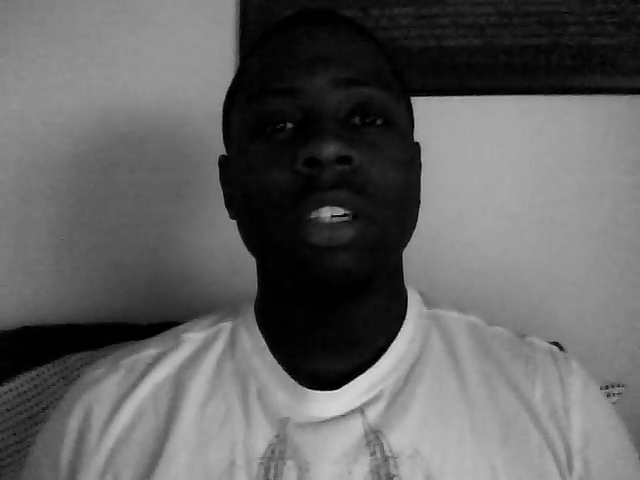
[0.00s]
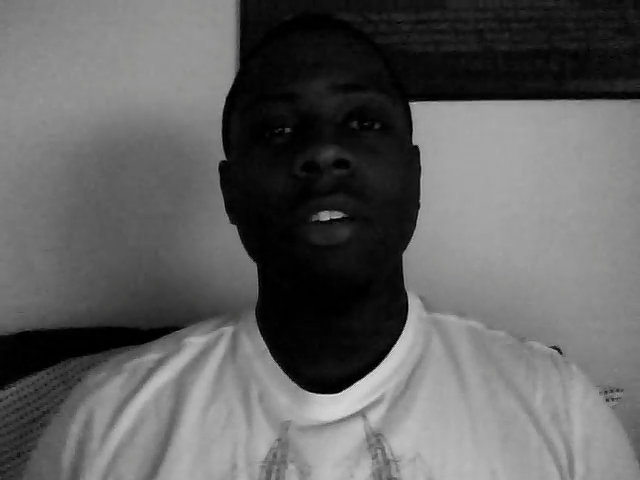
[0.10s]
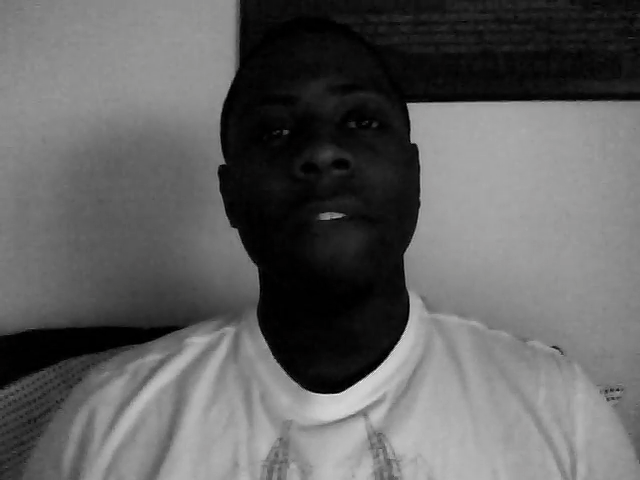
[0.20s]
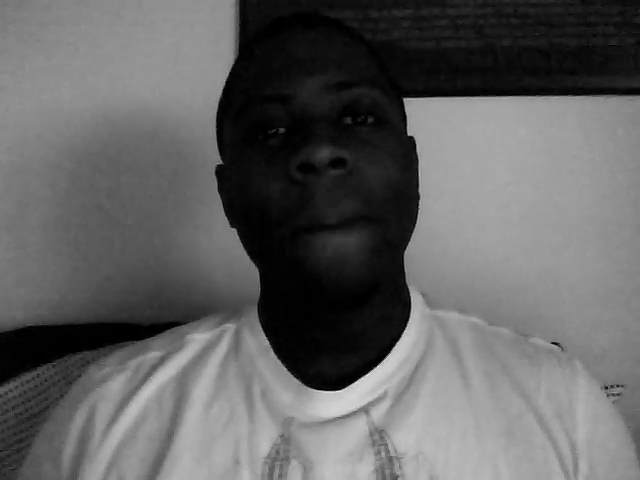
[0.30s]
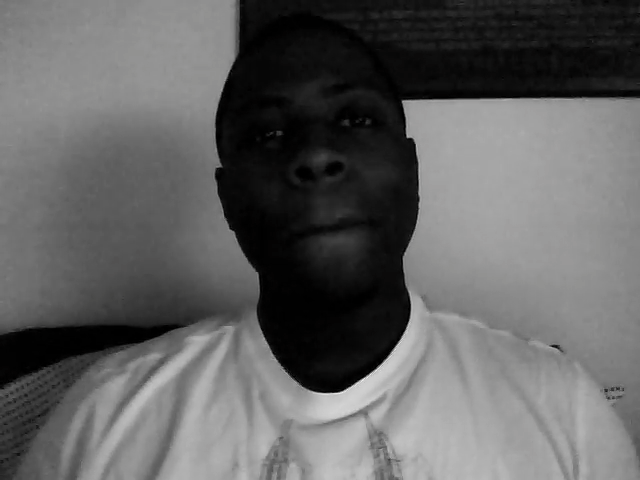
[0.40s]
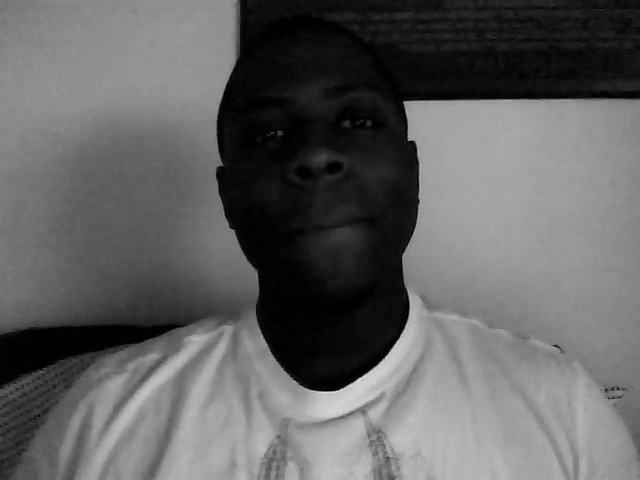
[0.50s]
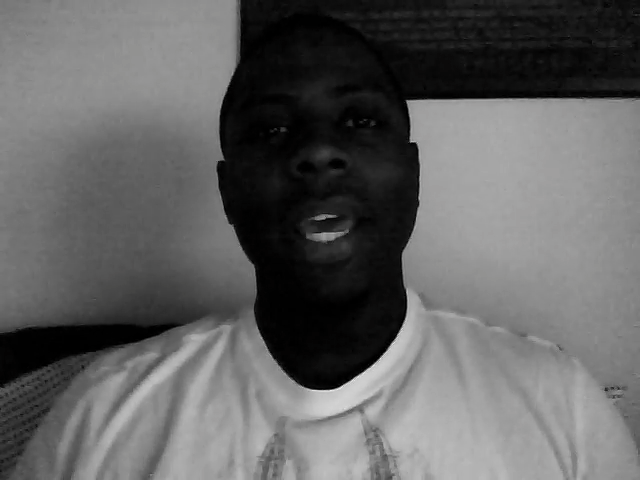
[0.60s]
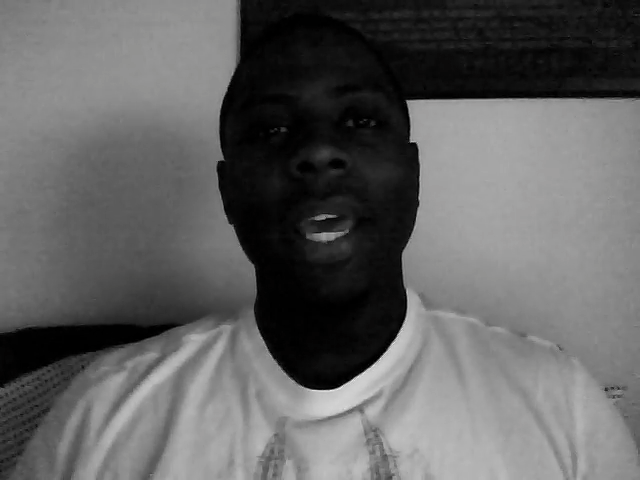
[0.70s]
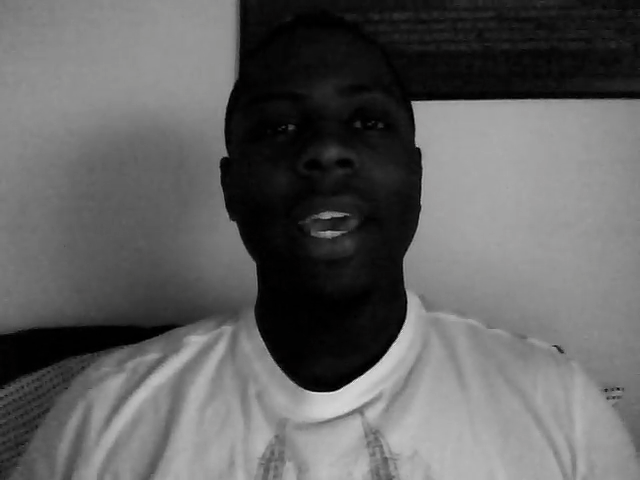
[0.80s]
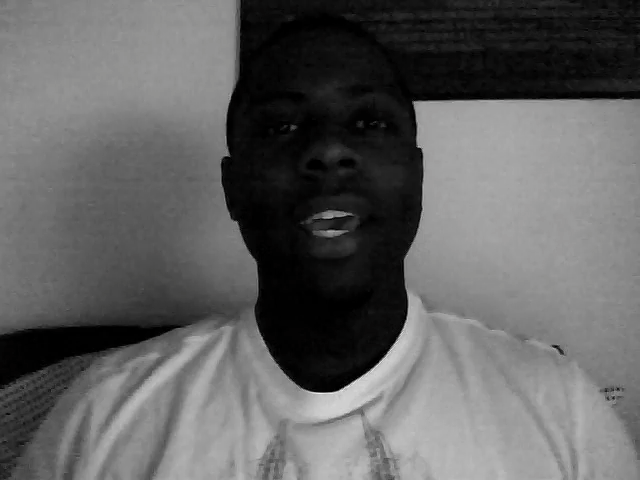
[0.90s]
show,
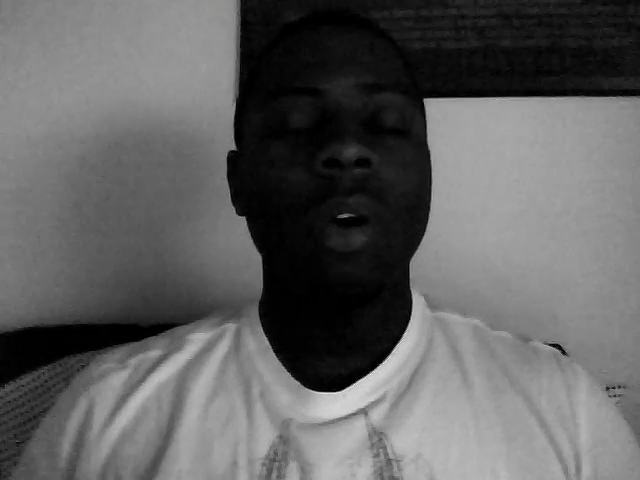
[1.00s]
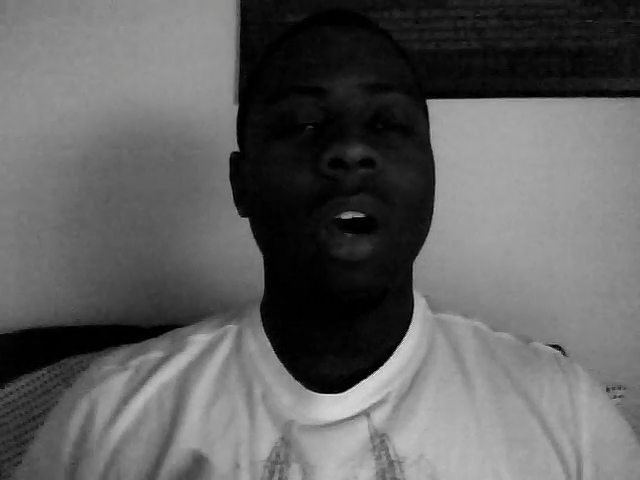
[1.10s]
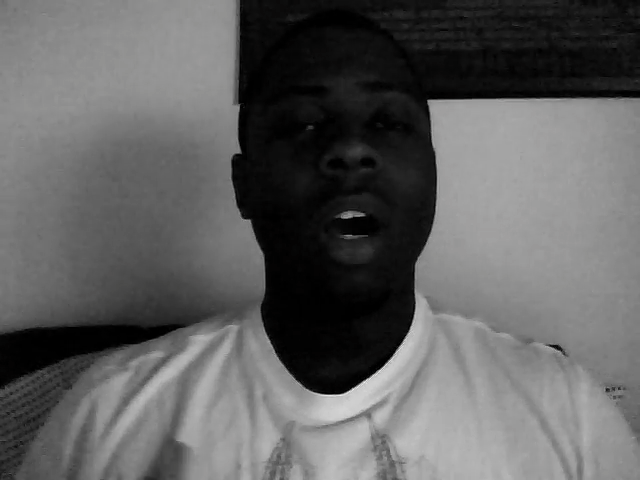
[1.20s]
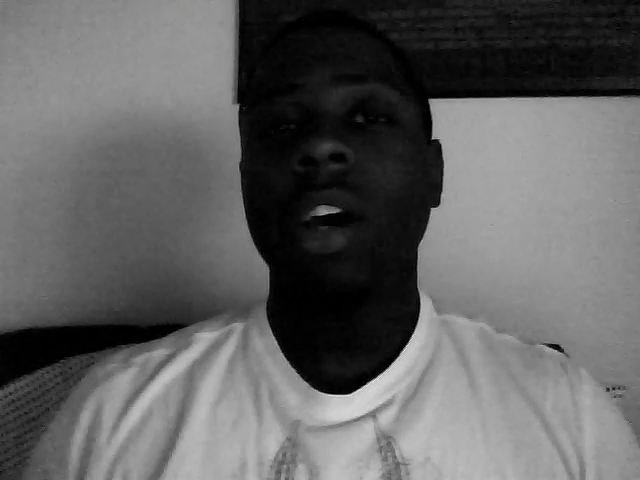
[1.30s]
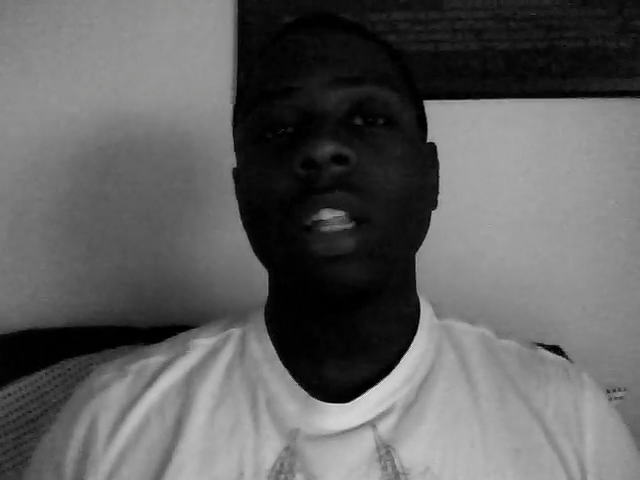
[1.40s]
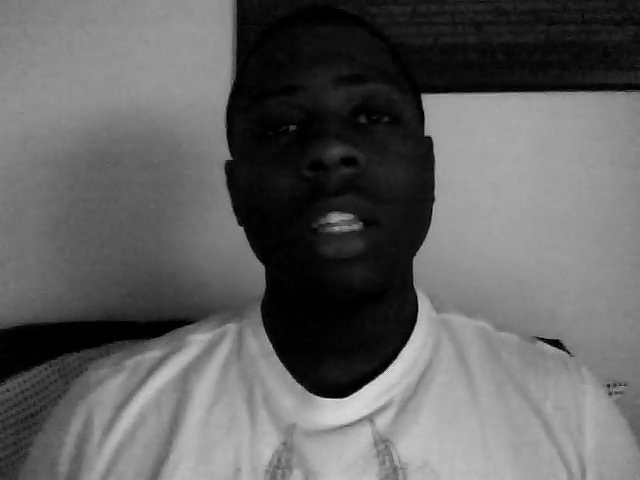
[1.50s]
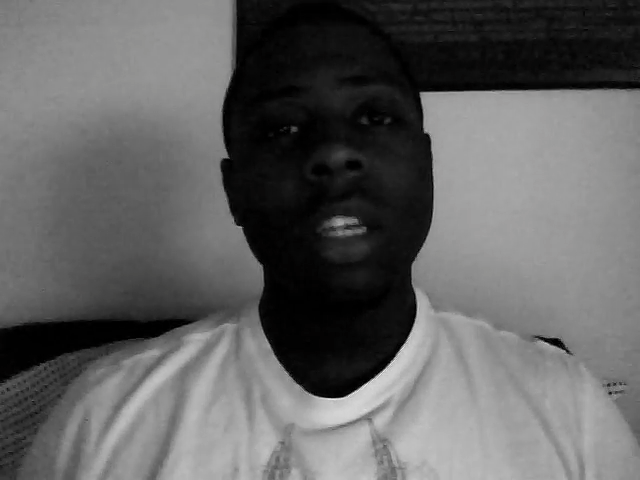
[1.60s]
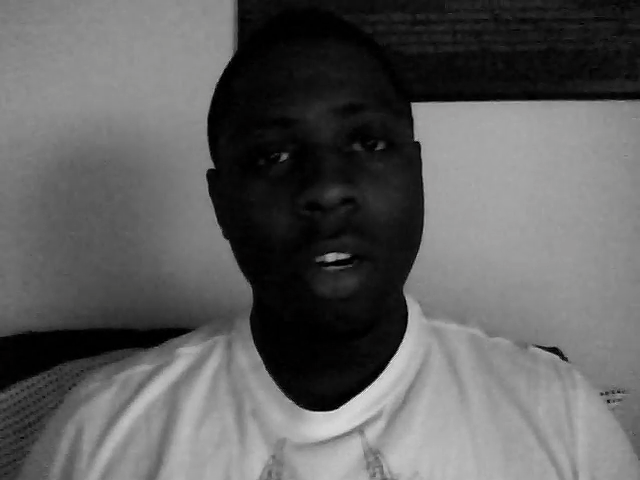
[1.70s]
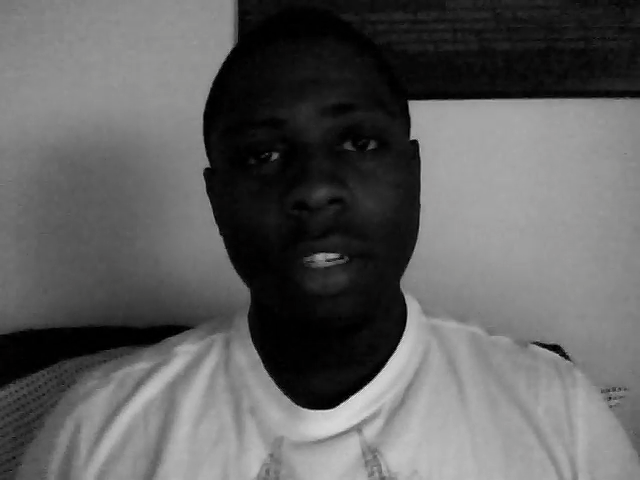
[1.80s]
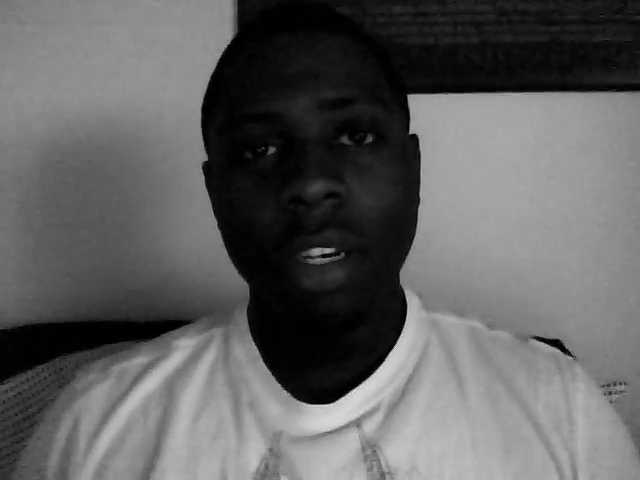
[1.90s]
and a caller
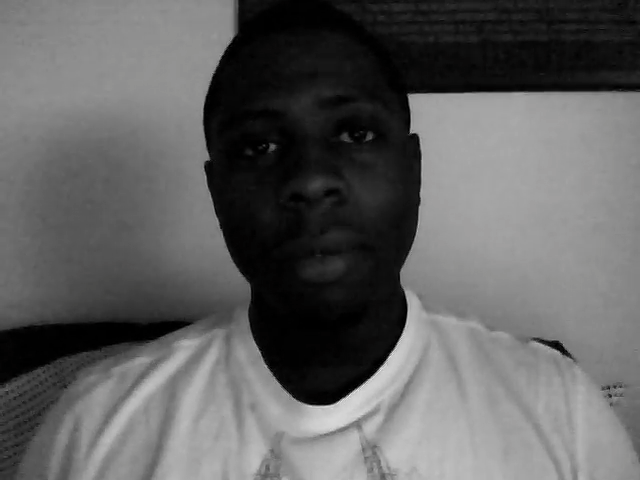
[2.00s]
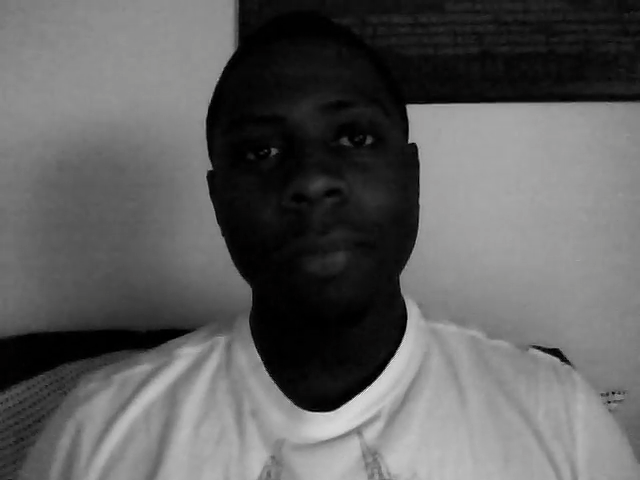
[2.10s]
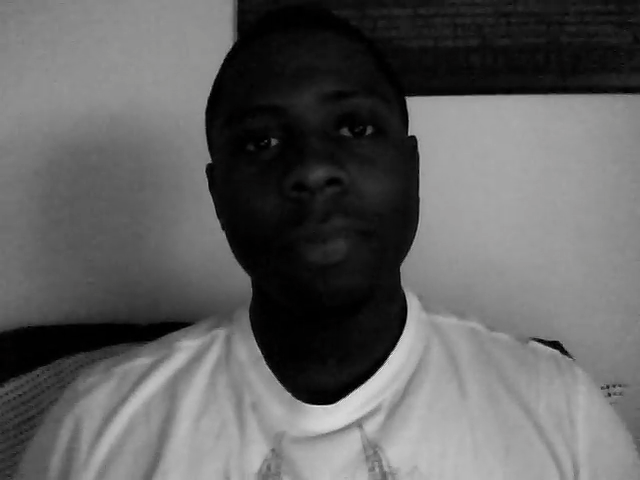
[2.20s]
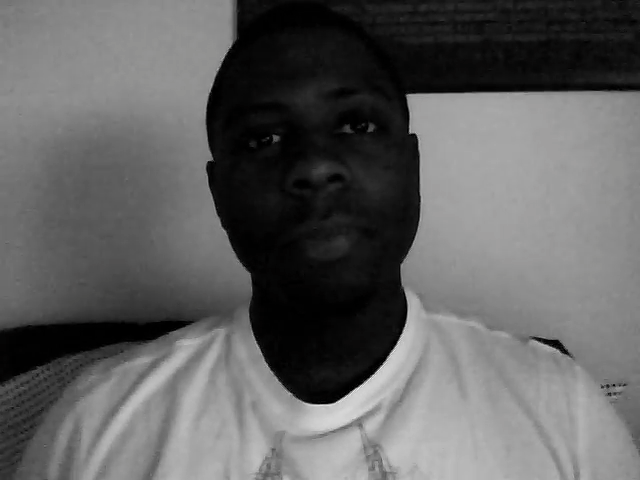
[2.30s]
called up,